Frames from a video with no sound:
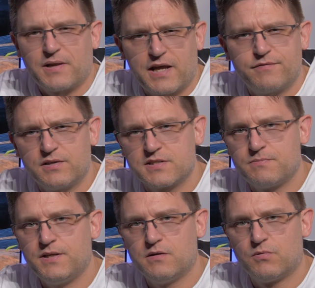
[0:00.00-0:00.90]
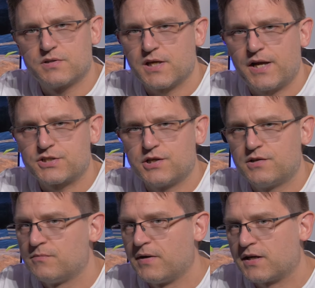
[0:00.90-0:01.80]
plan for this video was actually
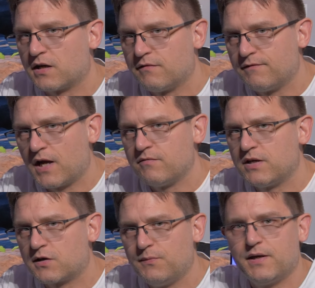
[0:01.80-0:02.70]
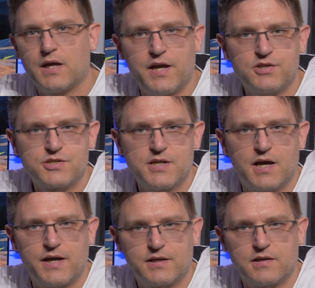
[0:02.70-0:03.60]
to make a very quick
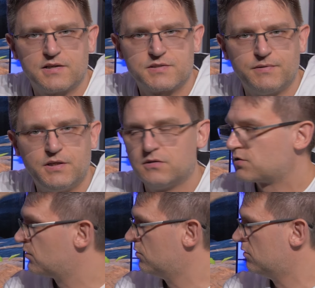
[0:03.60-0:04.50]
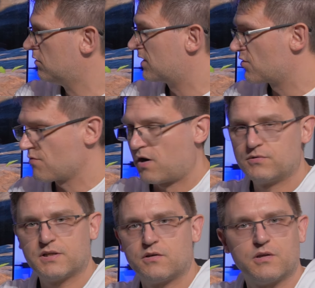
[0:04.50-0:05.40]
HDR analyze video to
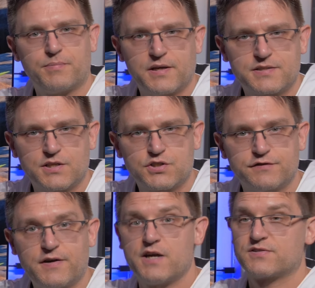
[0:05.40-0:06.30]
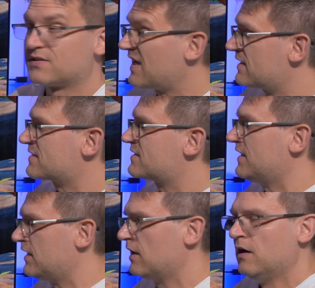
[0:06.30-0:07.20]
ground it on the PlayStation 5. So that's
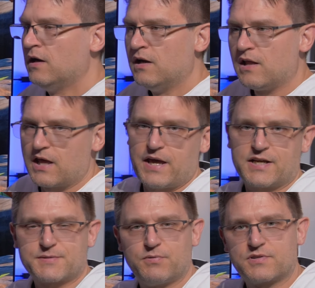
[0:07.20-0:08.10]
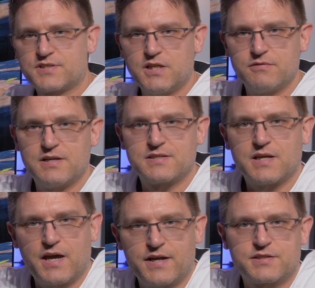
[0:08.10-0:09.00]
the Xbox
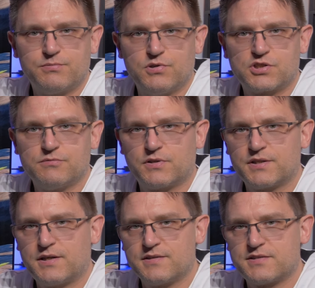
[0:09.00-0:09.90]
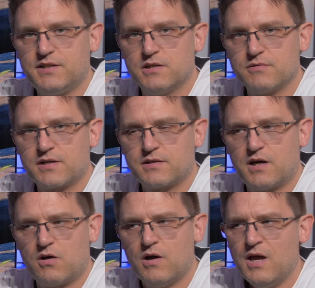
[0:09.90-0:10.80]
Series X version, what you can see here right
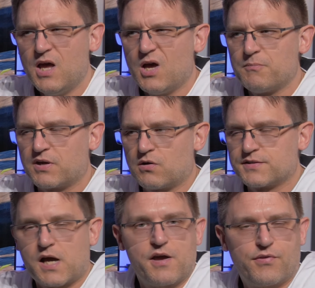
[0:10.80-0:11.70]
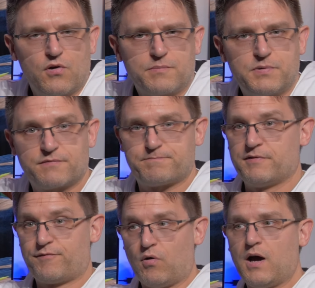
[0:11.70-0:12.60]
now, because I thought
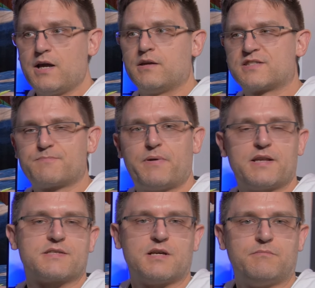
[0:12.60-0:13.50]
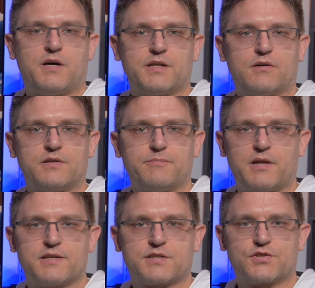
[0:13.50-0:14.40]
before I spend some money on the
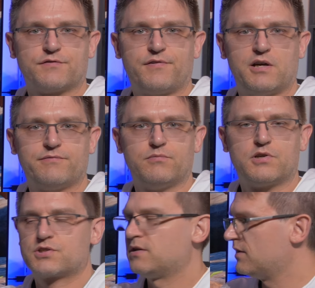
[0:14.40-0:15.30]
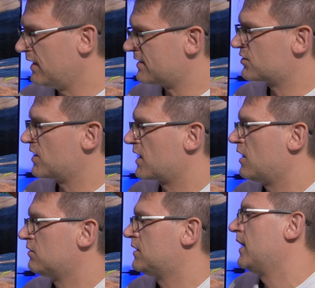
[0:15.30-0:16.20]
PlayStation 5 version, let's check
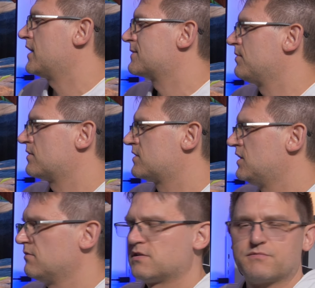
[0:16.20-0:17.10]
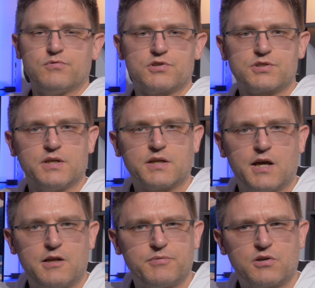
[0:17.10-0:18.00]
out the Xbox Series version
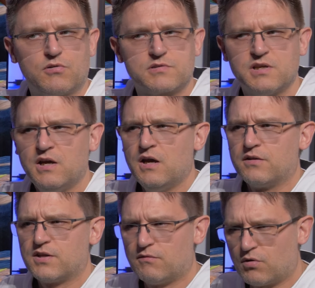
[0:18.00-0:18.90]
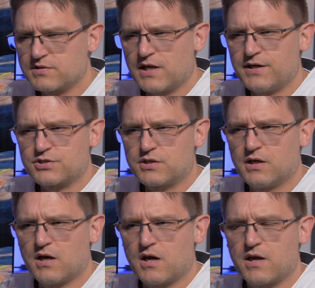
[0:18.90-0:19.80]
again, because there was
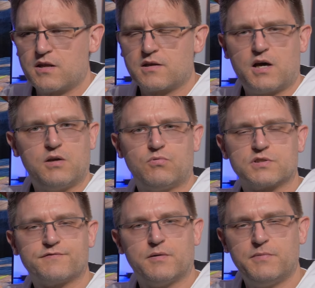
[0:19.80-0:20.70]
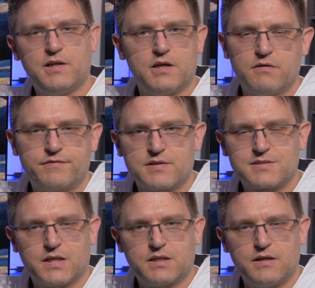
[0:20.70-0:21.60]
HDR and I was familiar with the
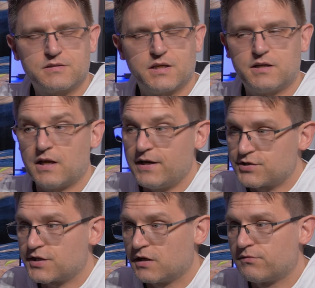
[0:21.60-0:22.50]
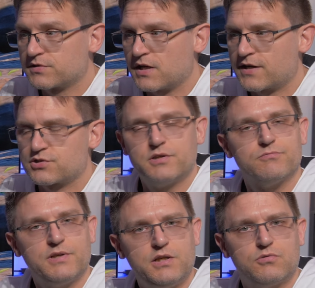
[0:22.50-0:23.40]
settings, and HDR was actually
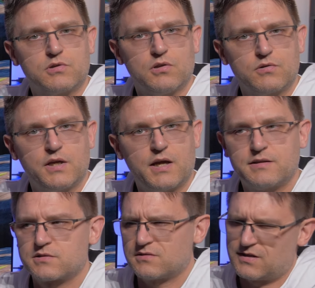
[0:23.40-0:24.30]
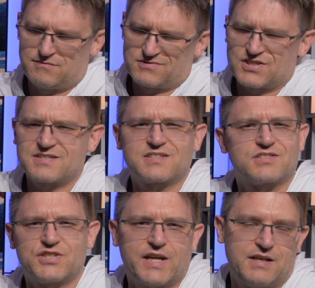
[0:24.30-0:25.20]
really good looking, and so
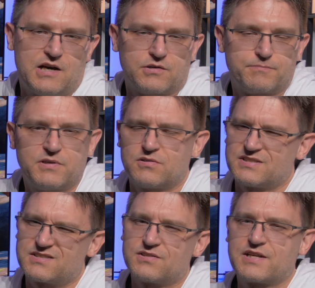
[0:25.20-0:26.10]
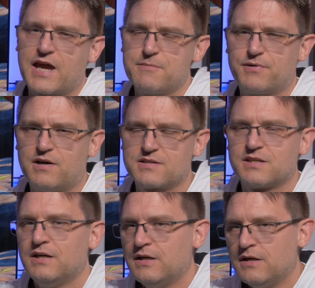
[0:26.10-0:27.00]
just check it out, because it's on Game
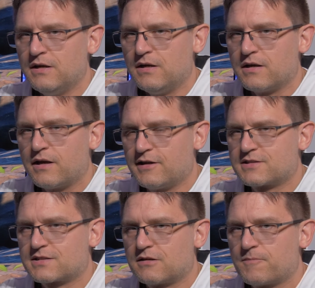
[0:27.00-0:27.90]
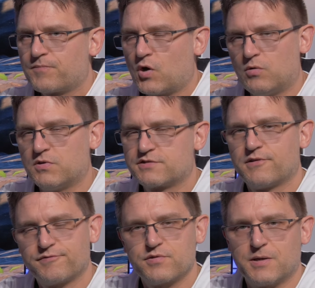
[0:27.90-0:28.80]
Pass, it's almost
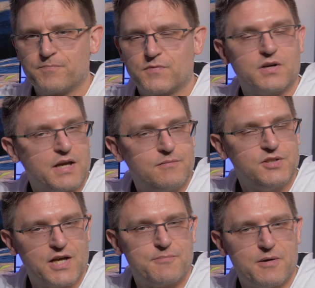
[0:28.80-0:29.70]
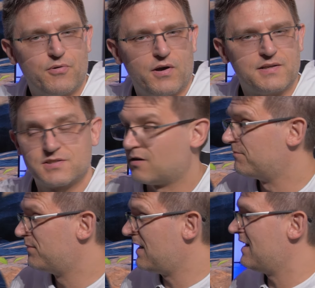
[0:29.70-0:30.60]
for free. Okay, you get my point. So,
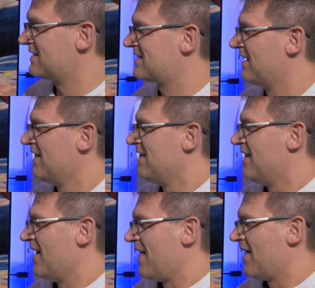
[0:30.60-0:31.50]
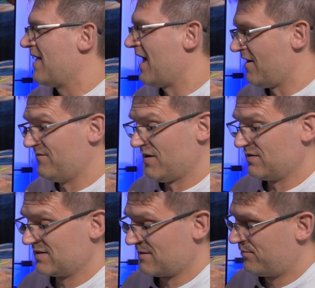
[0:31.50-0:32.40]
but I'm very
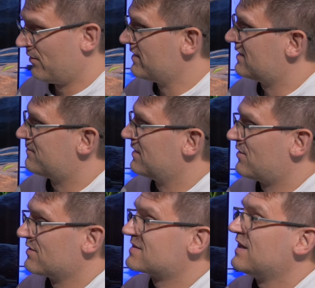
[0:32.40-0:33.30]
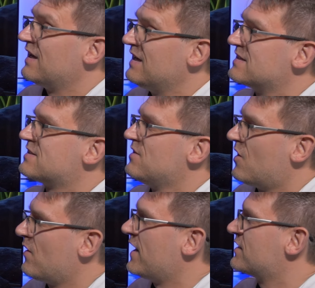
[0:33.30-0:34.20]
disappointed because there is
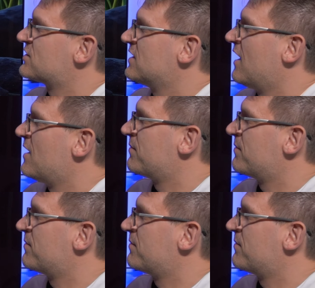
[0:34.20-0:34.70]
no HDR